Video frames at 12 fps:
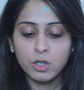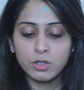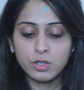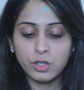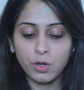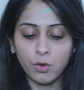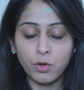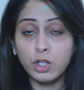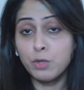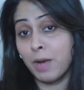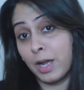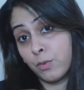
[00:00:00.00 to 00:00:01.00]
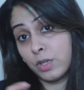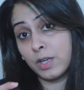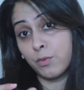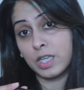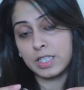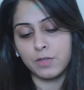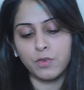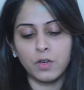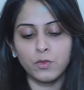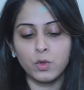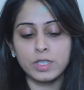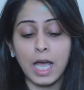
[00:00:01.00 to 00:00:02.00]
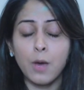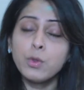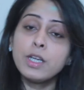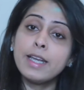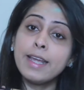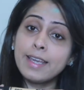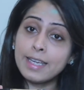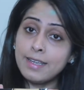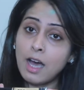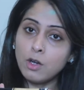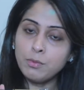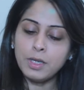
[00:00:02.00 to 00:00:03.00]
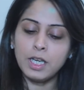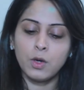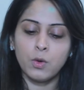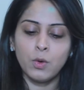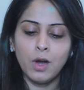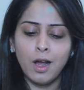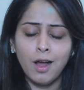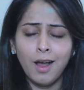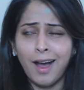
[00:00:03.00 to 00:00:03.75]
so you might want to invest in one of those. I would link it down below.